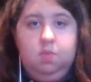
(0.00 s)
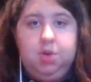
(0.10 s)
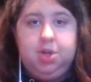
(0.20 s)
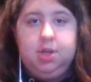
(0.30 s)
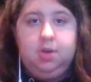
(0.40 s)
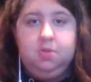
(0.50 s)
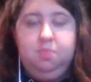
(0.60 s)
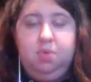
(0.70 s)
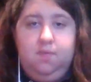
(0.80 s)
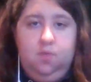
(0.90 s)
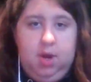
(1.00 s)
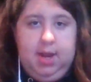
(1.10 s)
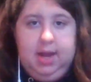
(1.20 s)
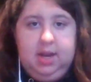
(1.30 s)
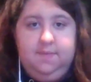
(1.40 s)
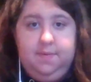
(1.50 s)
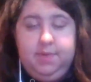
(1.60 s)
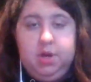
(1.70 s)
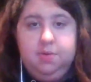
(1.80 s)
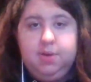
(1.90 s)
which is a group of one octave of
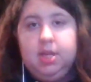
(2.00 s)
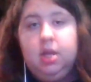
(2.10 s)
notes.